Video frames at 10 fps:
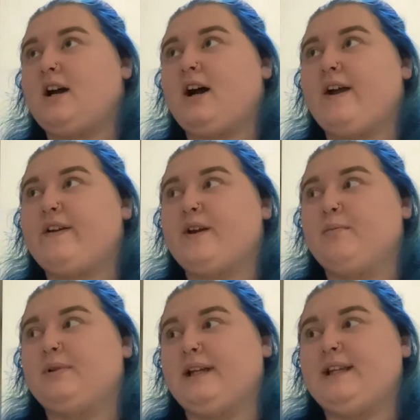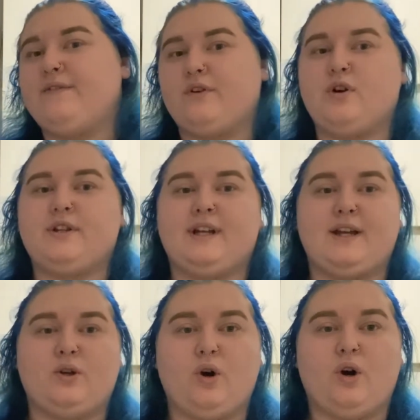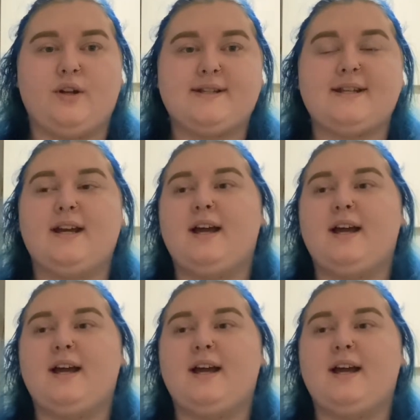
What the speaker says: I completely forgot that I got.